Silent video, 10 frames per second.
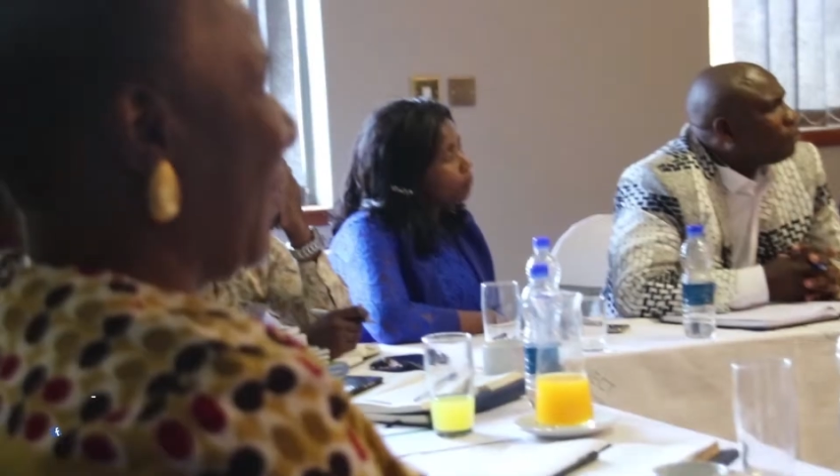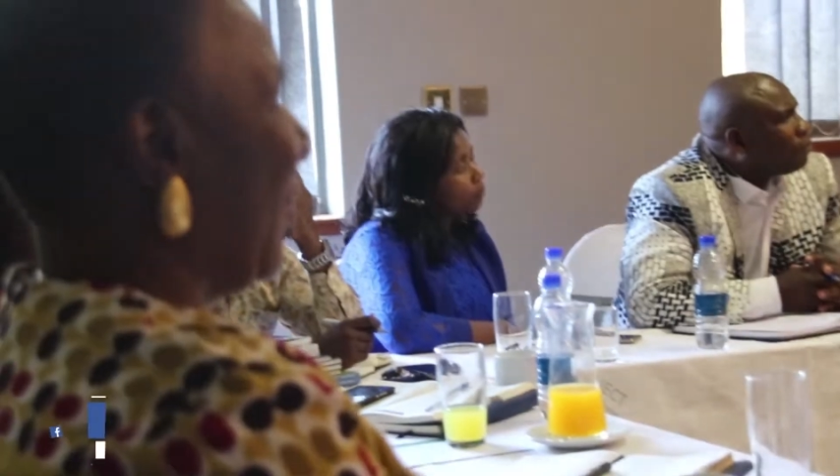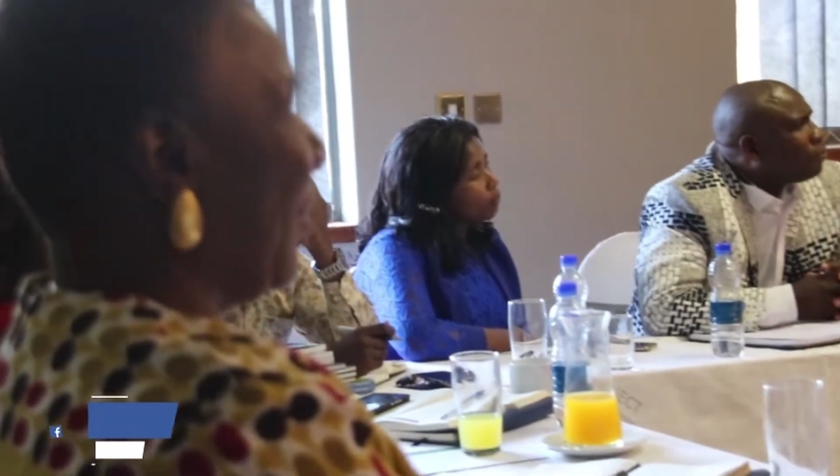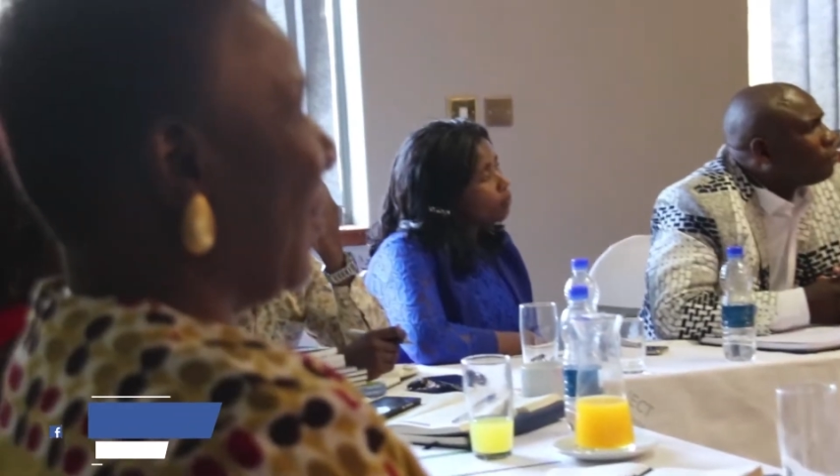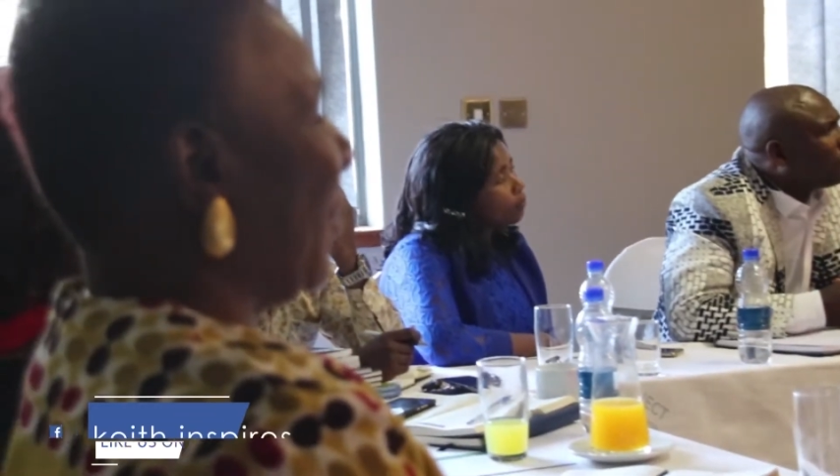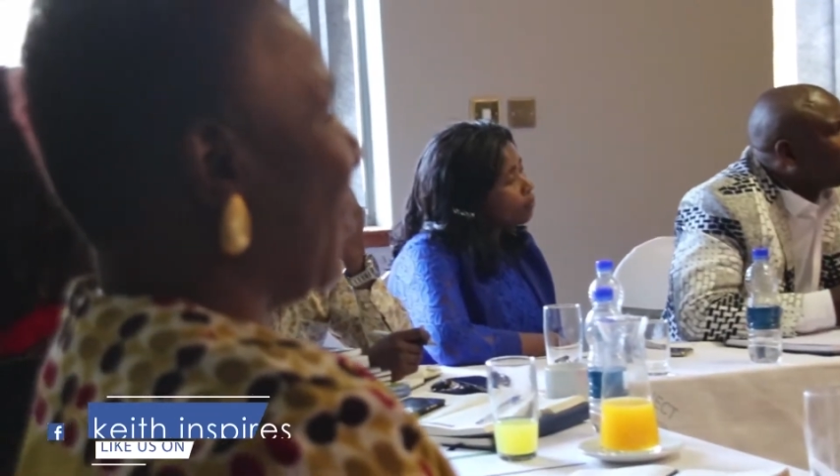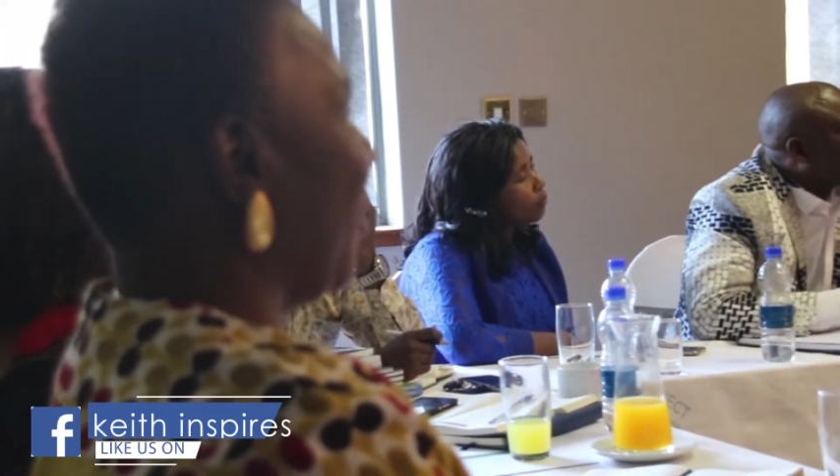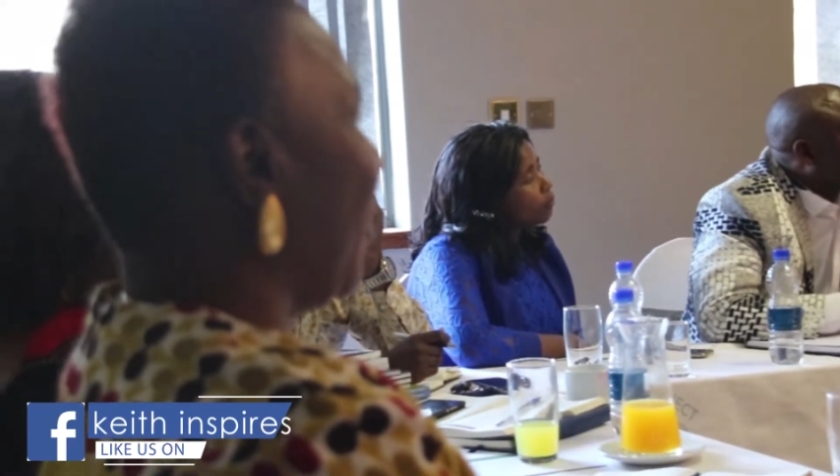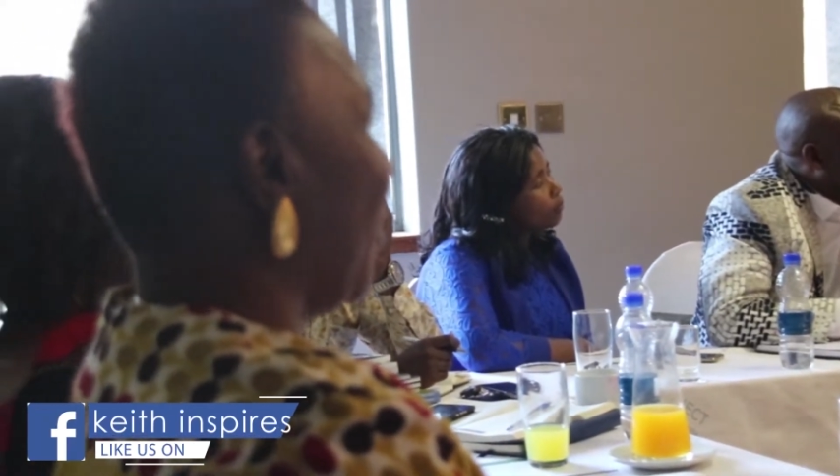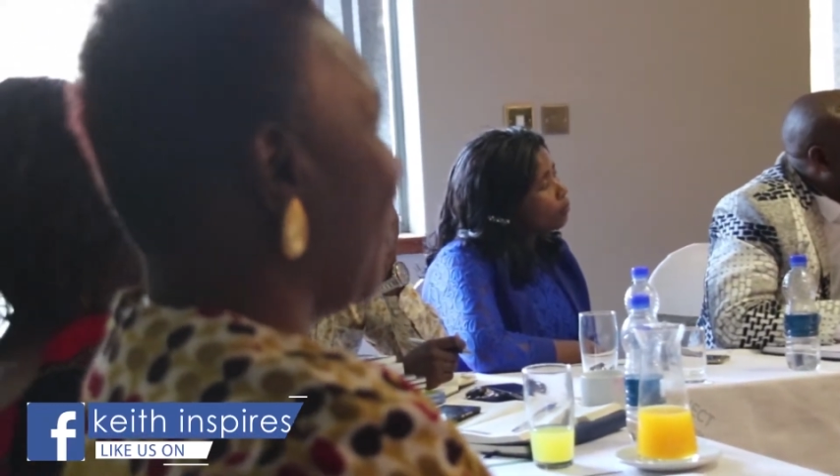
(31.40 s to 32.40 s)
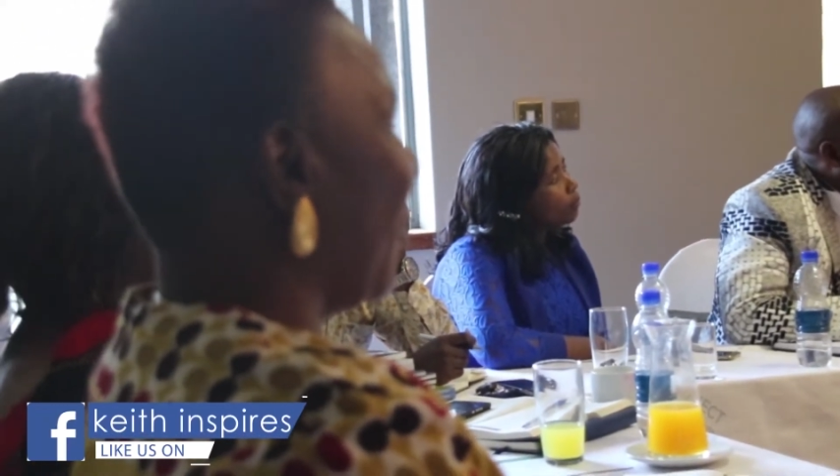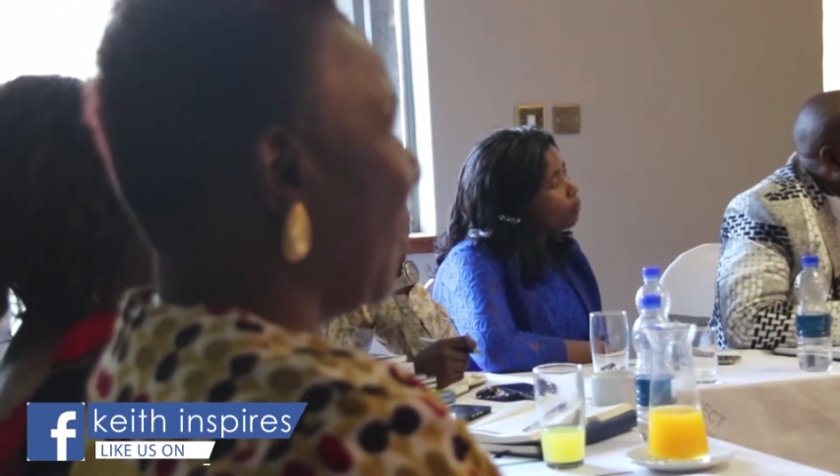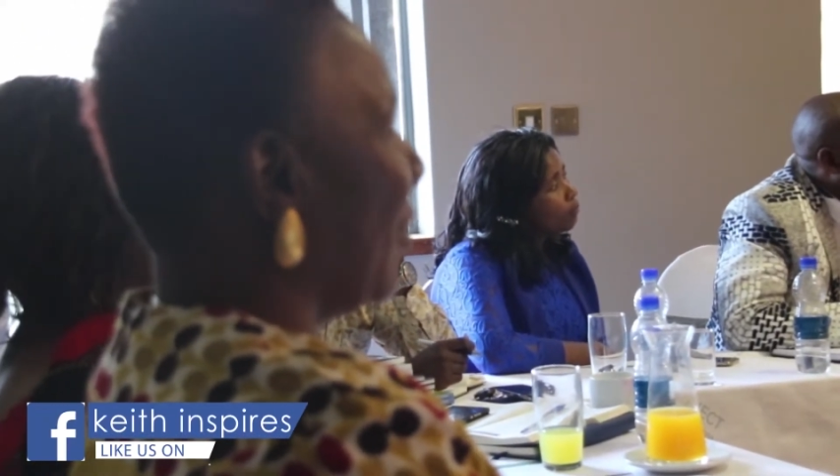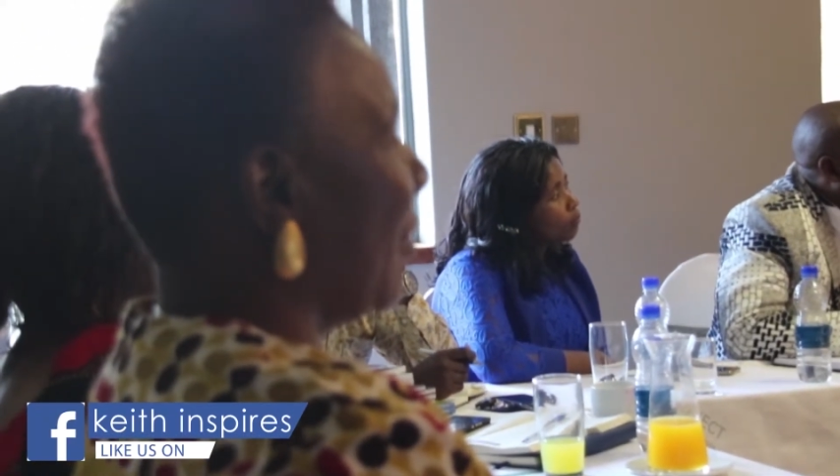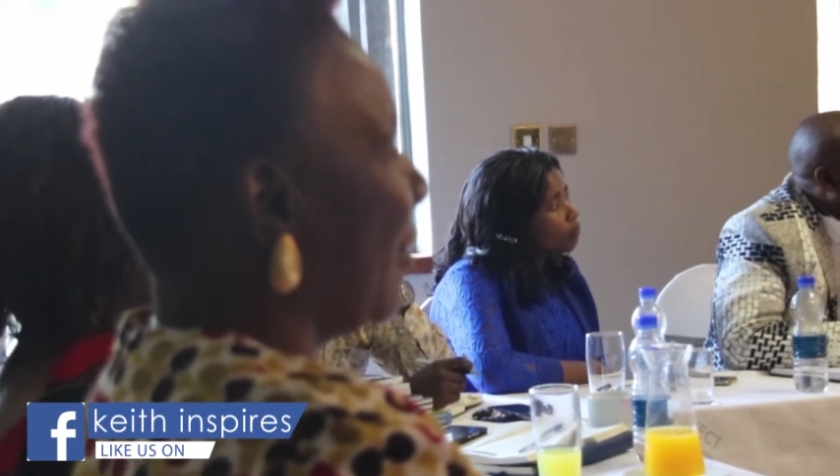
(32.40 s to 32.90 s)
Eventually they get in
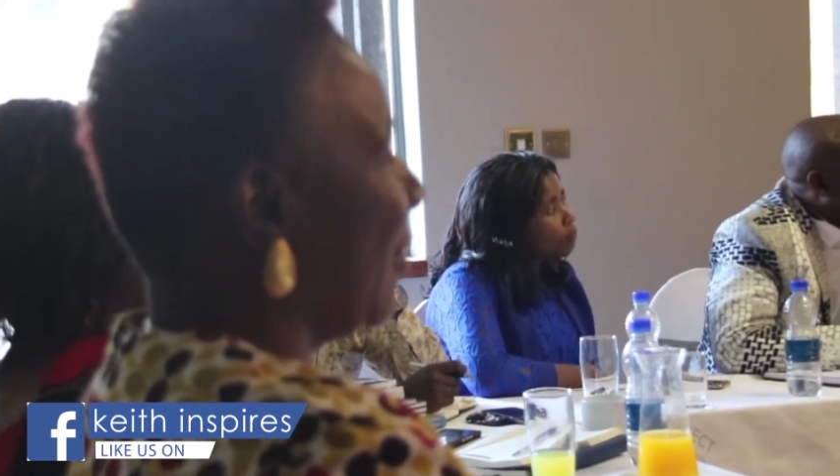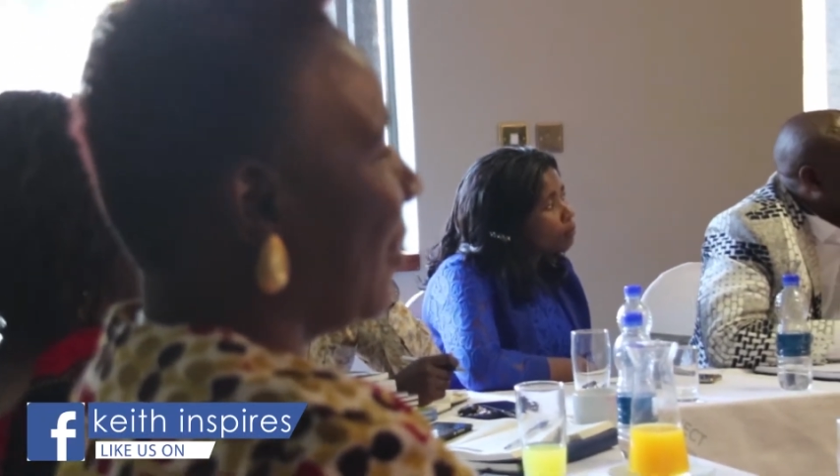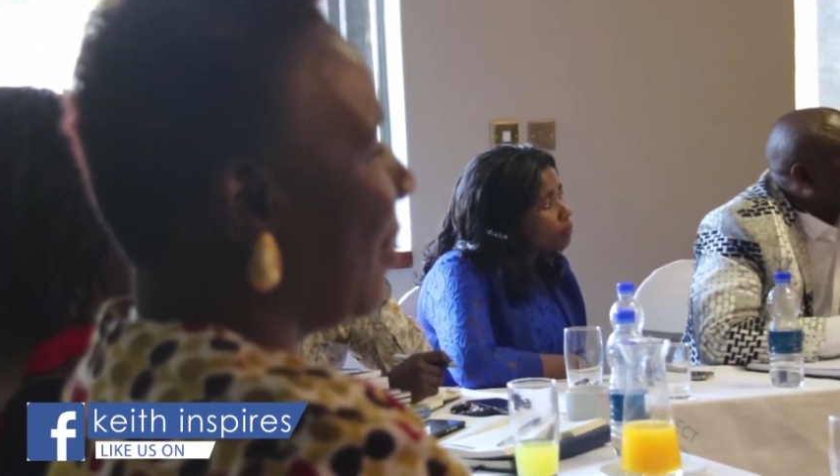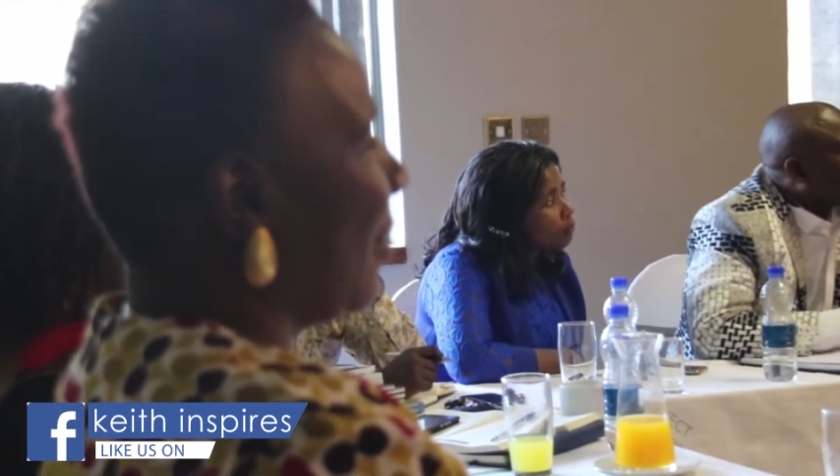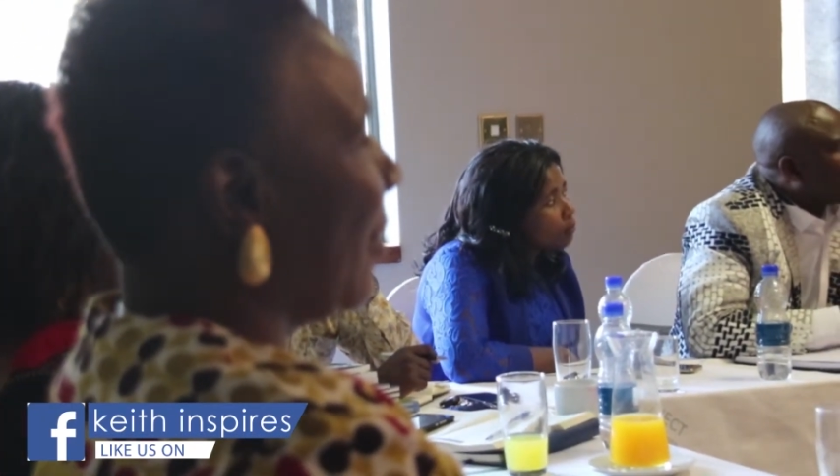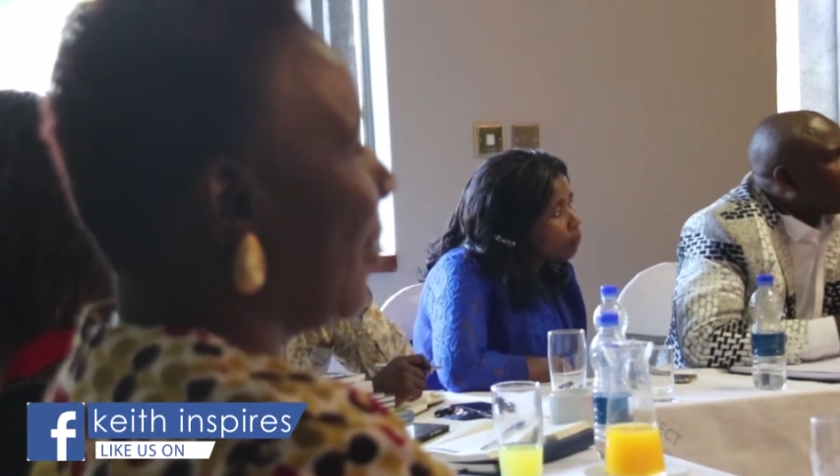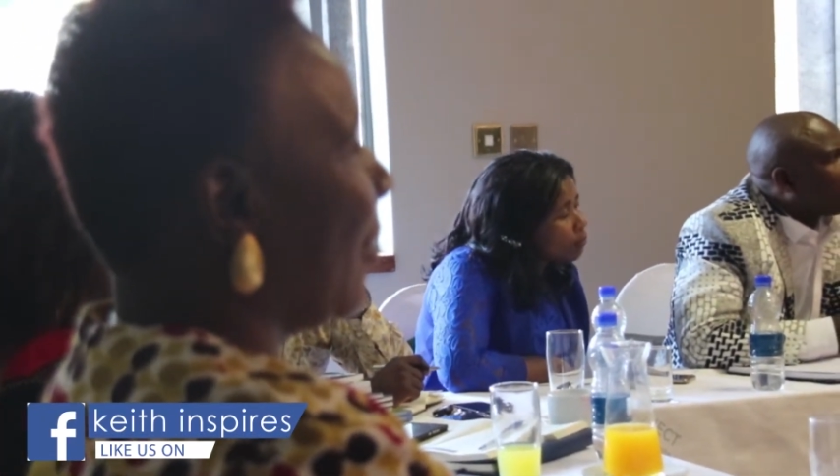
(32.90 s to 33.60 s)
touch with me, they